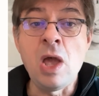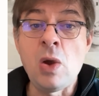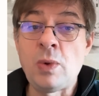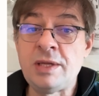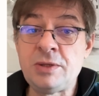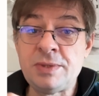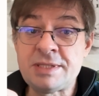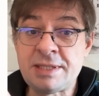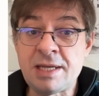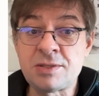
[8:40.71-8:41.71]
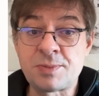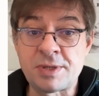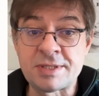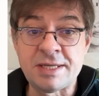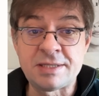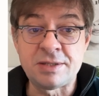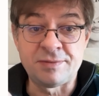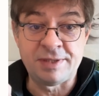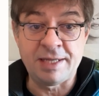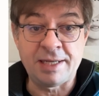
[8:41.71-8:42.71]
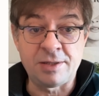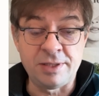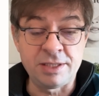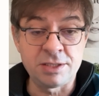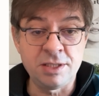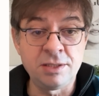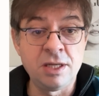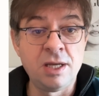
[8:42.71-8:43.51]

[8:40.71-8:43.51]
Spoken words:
When you will start the process of data collection,